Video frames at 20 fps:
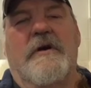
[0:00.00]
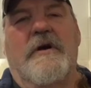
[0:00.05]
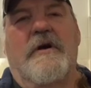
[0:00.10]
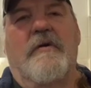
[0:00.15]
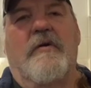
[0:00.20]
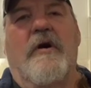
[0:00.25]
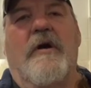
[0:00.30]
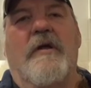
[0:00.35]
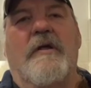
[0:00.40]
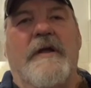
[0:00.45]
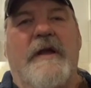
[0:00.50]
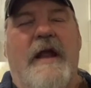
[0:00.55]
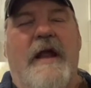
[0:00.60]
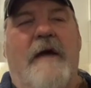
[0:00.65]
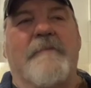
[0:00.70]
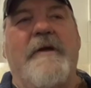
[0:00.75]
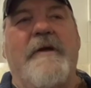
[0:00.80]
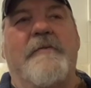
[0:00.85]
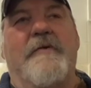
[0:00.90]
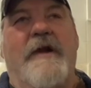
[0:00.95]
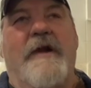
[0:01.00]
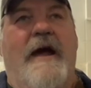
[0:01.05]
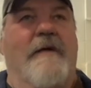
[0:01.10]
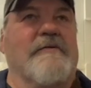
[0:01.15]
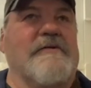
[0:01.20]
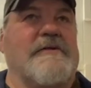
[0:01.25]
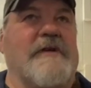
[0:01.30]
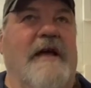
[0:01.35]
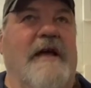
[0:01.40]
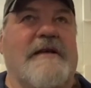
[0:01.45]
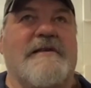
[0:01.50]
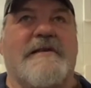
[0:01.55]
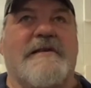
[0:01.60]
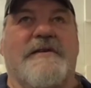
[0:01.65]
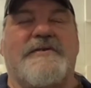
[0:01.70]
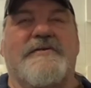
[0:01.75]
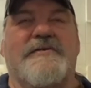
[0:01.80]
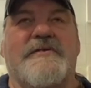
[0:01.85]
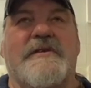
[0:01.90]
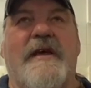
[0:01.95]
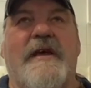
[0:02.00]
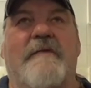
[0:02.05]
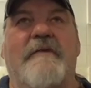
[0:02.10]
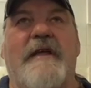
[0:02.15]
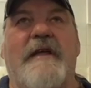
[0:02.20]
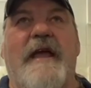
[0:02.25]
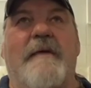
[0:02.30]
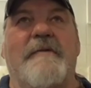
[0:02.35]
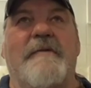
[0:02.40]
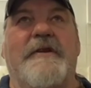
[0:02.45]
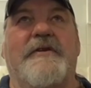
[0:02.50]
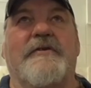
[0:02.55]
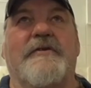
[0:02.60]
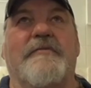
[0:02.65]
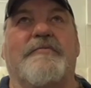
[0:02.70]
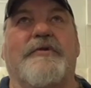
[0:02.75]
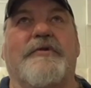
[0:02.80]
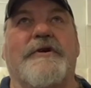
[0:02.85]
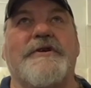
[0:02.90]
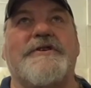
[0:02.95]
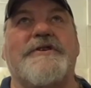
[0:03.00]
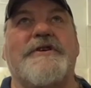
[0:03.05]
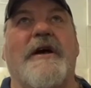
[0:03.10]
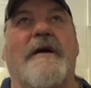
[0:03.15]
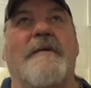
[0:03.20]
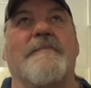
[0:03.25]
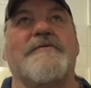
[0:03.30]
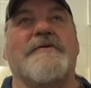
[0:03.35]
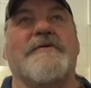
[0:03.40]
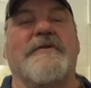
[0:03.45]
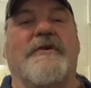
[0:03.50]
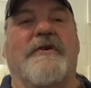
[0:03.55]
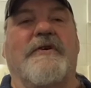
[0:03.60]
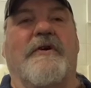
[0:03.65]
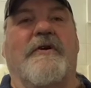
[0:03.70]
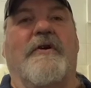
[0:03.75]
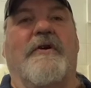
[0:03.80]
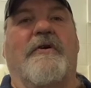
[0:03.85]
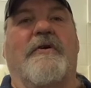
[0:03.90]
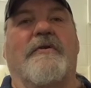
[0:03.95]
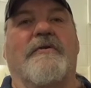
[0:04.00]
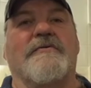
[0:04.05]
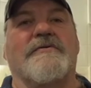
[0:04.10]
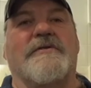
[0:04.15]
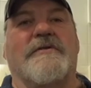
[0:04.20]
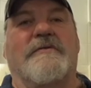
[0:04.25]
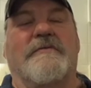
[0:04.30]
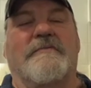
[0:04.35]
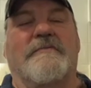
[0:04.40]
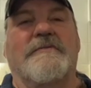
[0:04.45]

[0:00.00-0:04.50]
Well, I mean, when I was like six or seven, he had me doing push ups and curls,